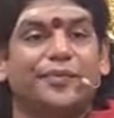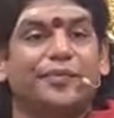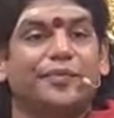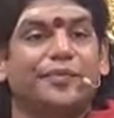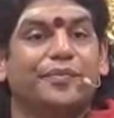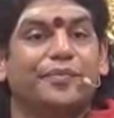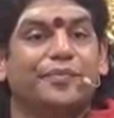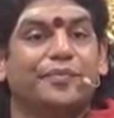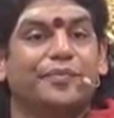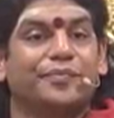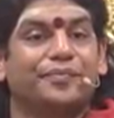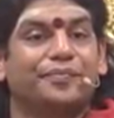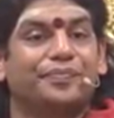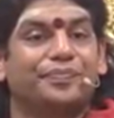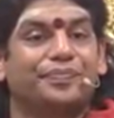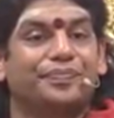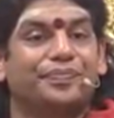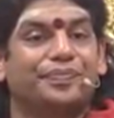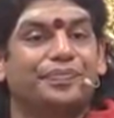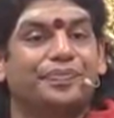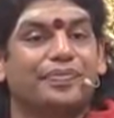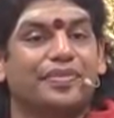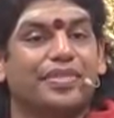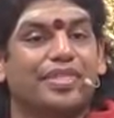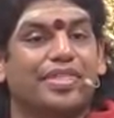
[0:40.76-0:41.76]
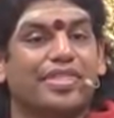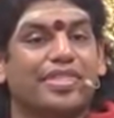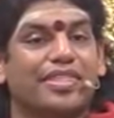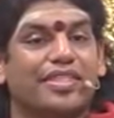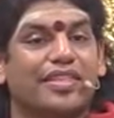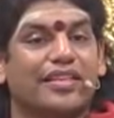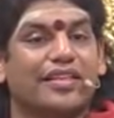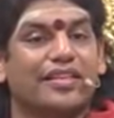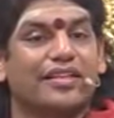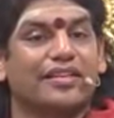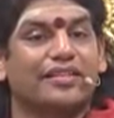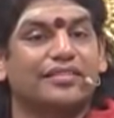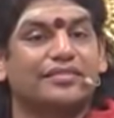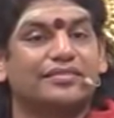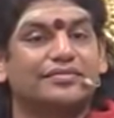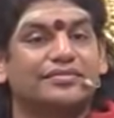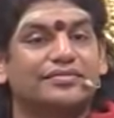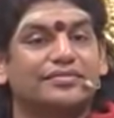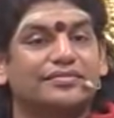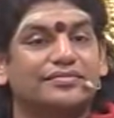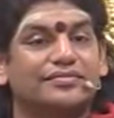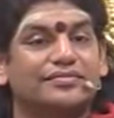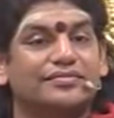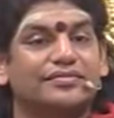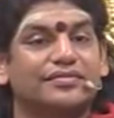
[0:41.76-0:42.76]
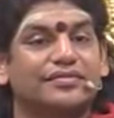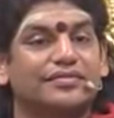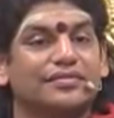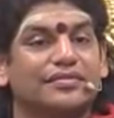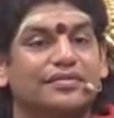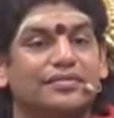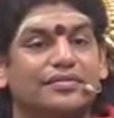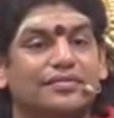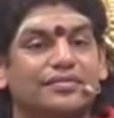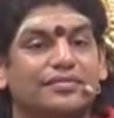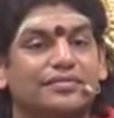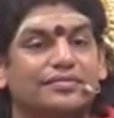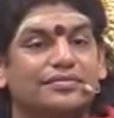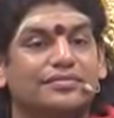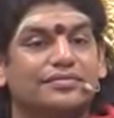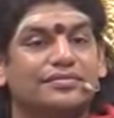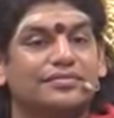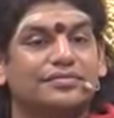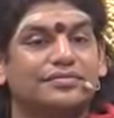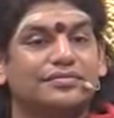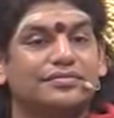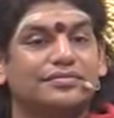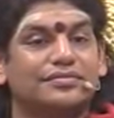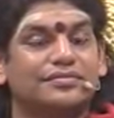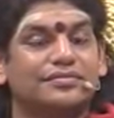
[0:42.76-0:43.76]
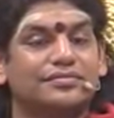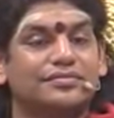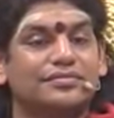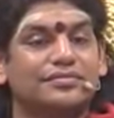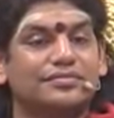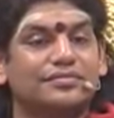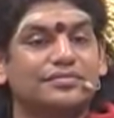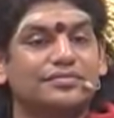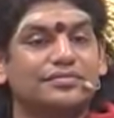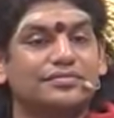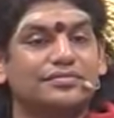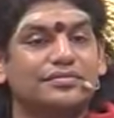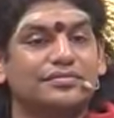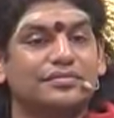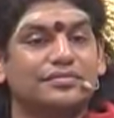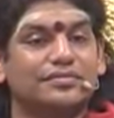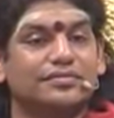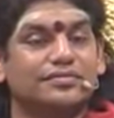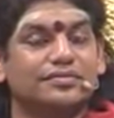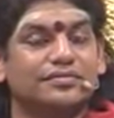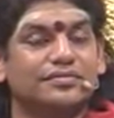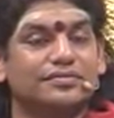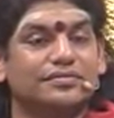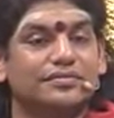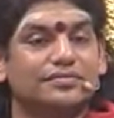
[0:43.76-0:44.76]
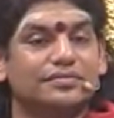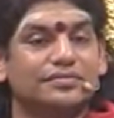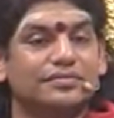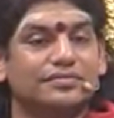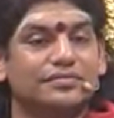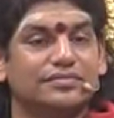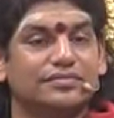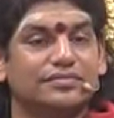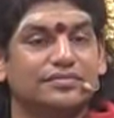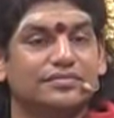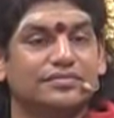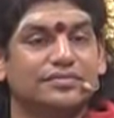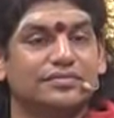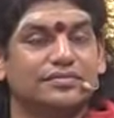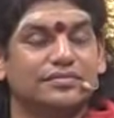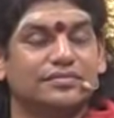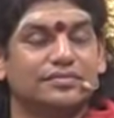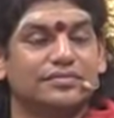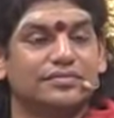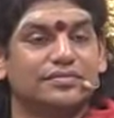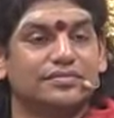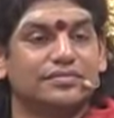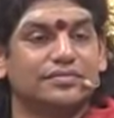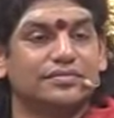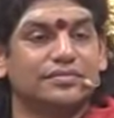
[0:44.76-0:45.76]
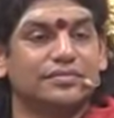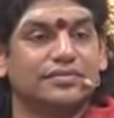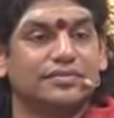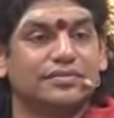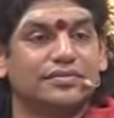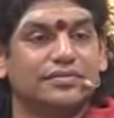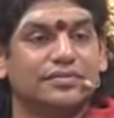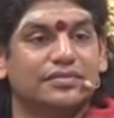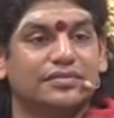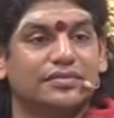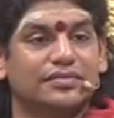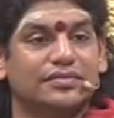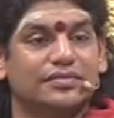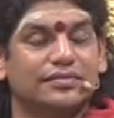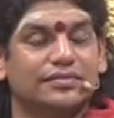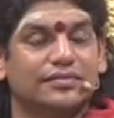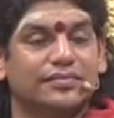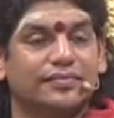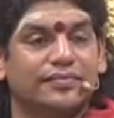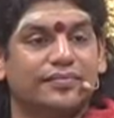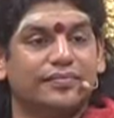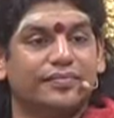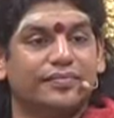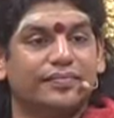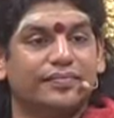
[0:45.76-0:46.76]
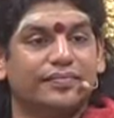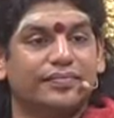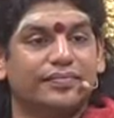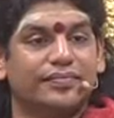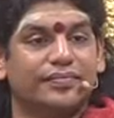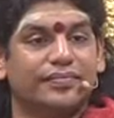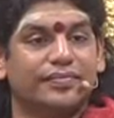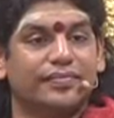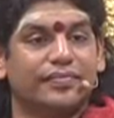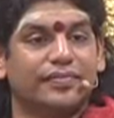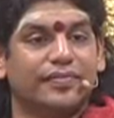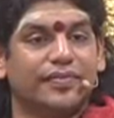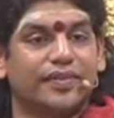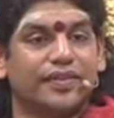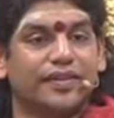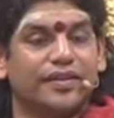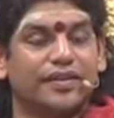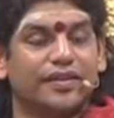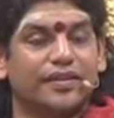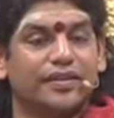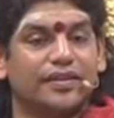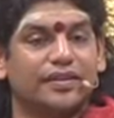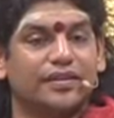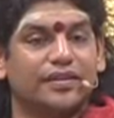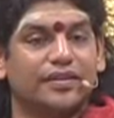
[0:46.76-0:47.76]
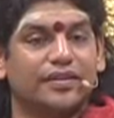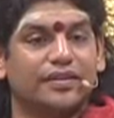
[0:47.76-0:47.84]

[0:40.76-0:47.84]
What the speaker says: Nothing is said.